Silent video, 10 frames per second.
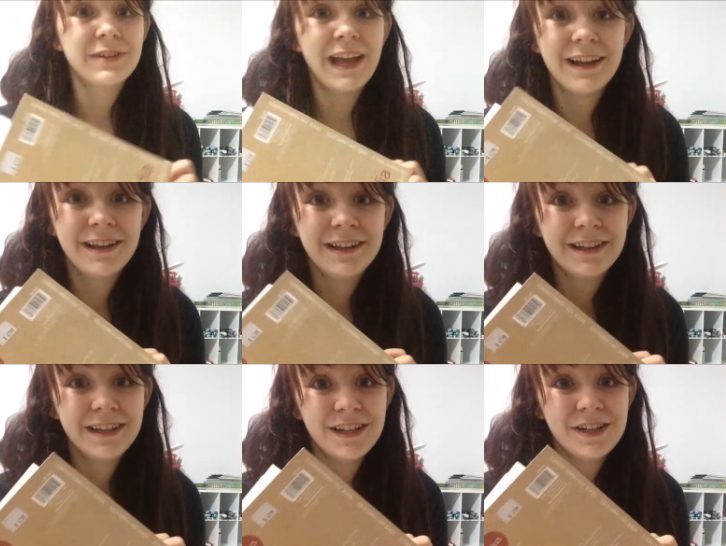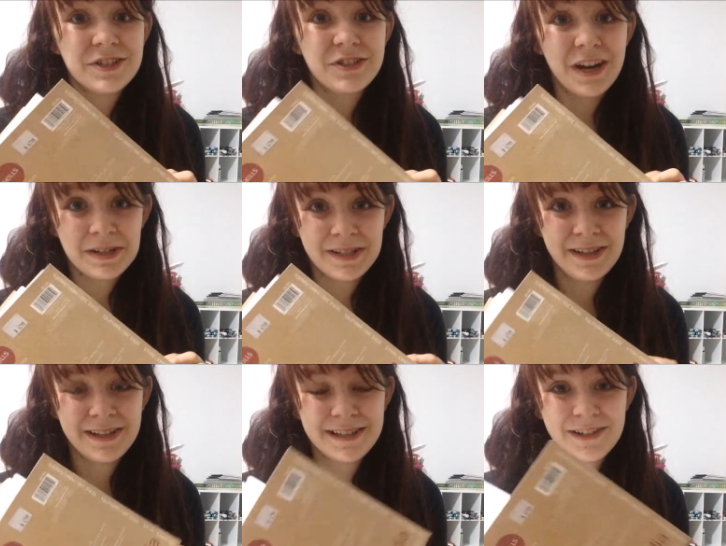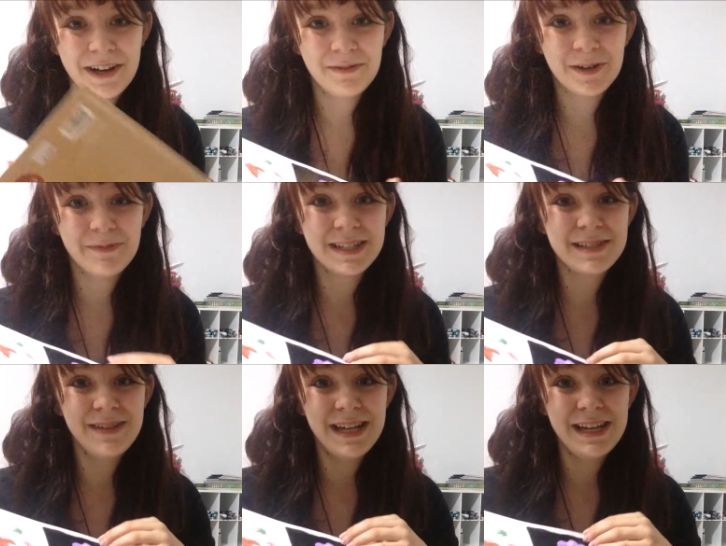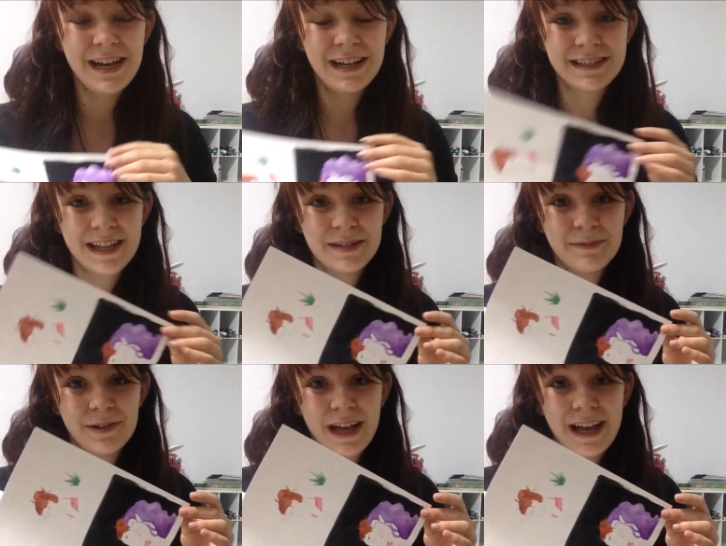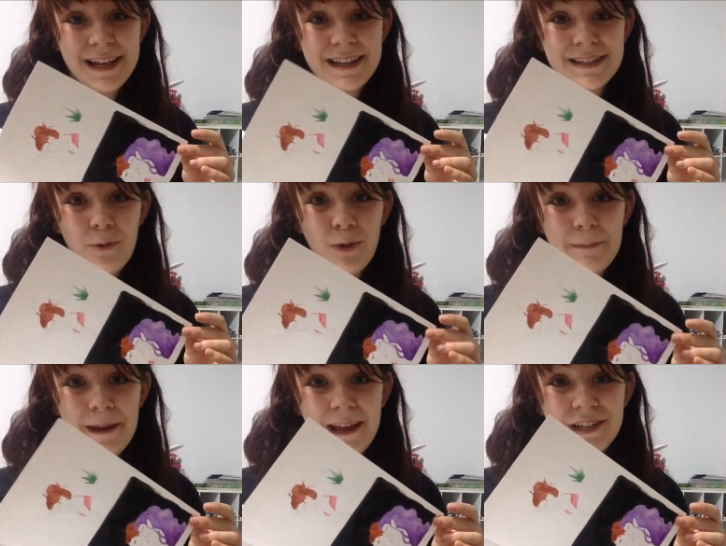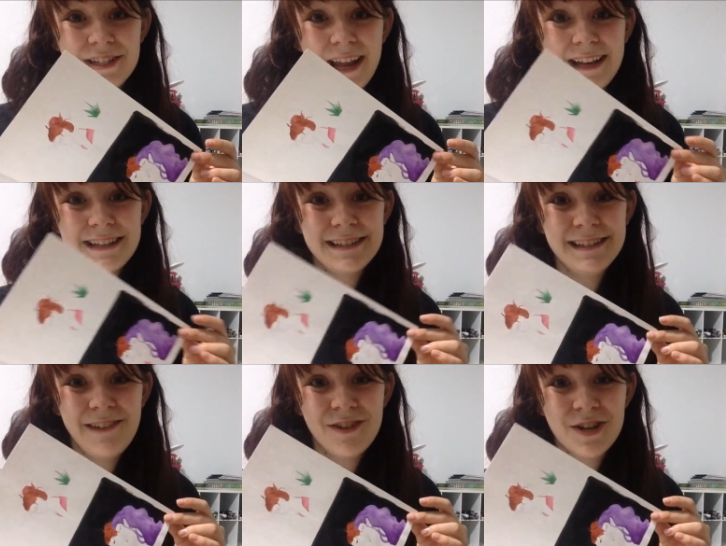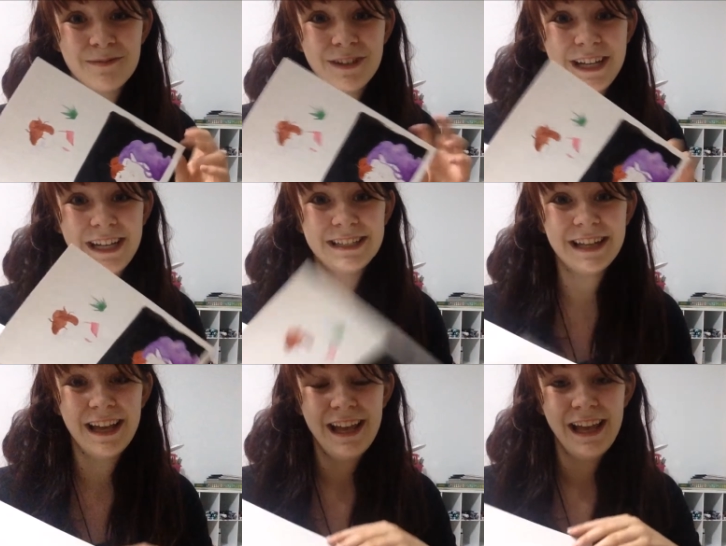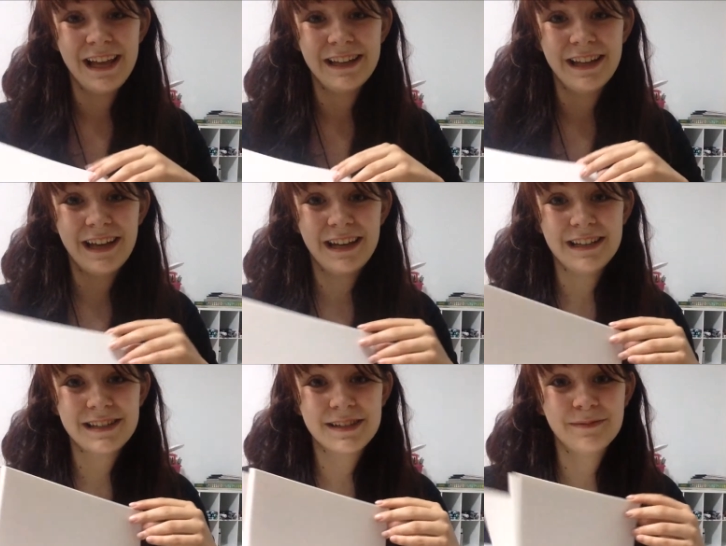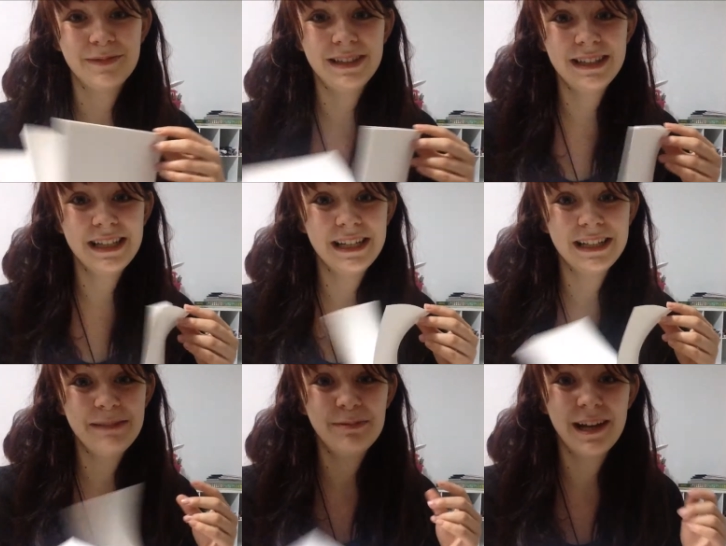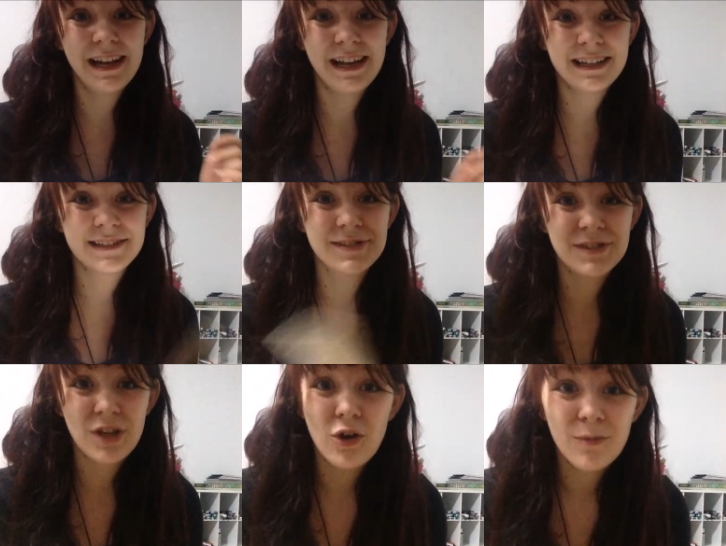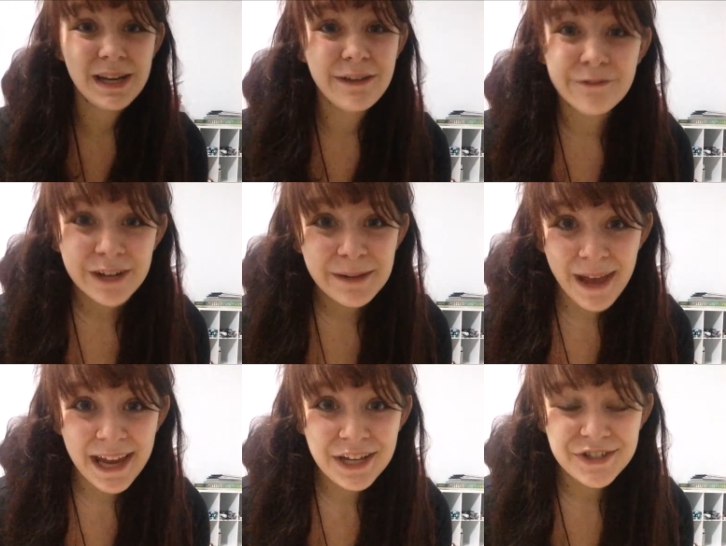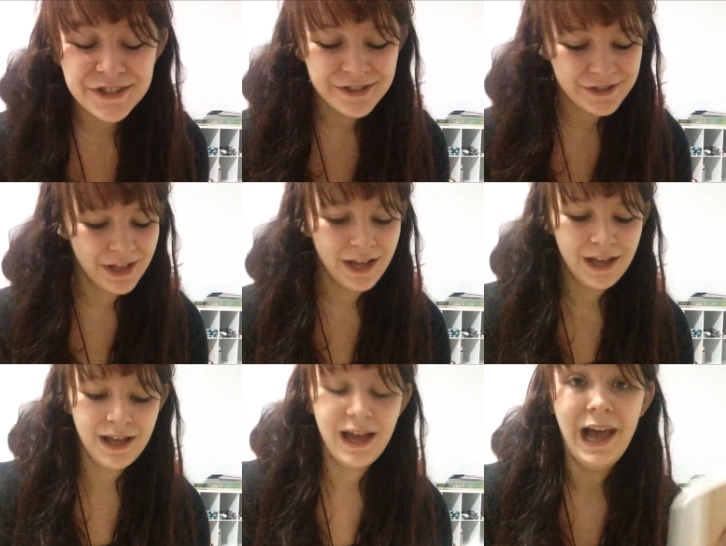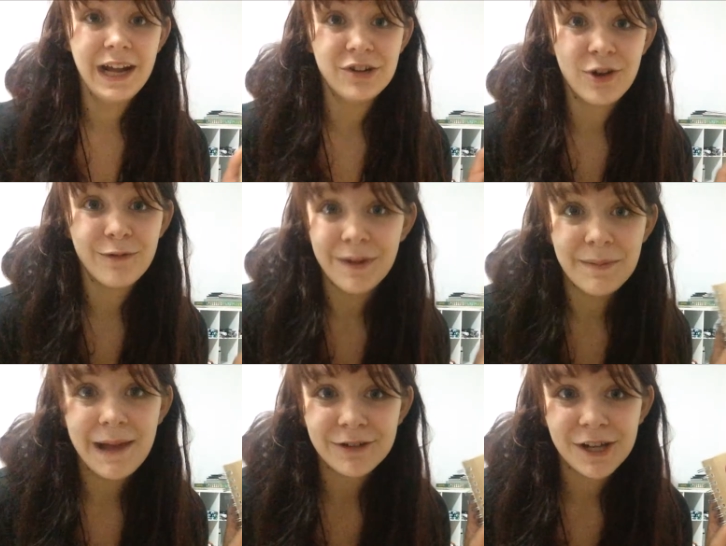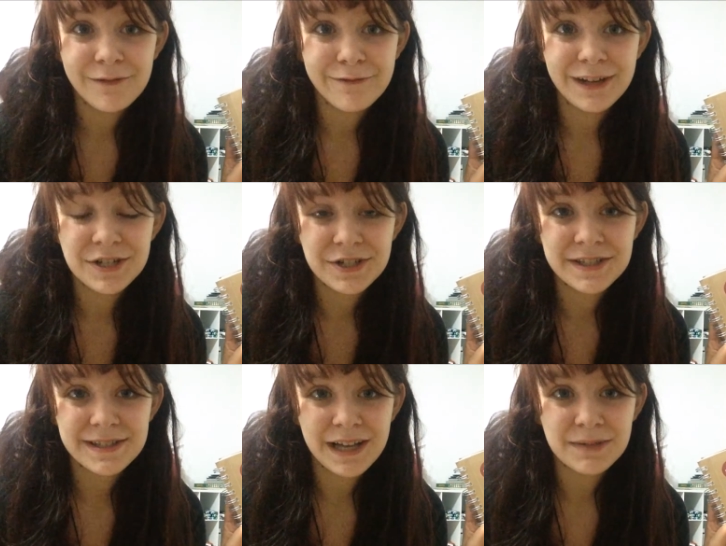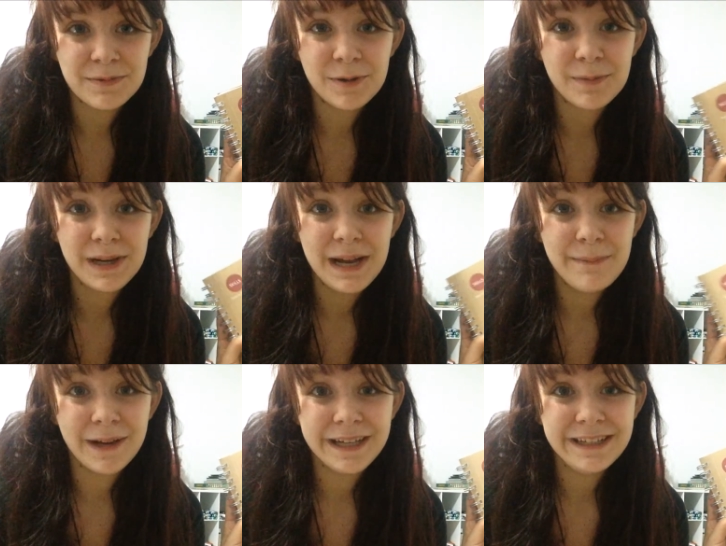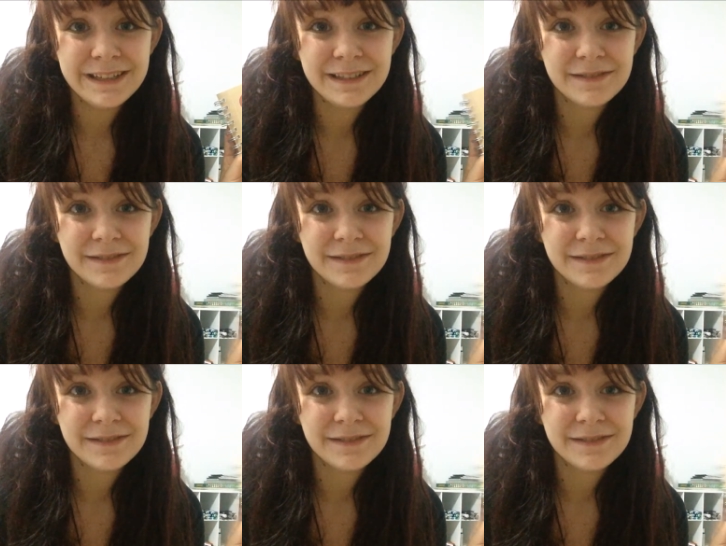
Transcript: yeah, Strathmore Mixed Media Sketchbook has one page that isn't even complete, and then it's completely blank. So many free pages. I don't know if I'm ever gonna finish this sketchbook, but I might.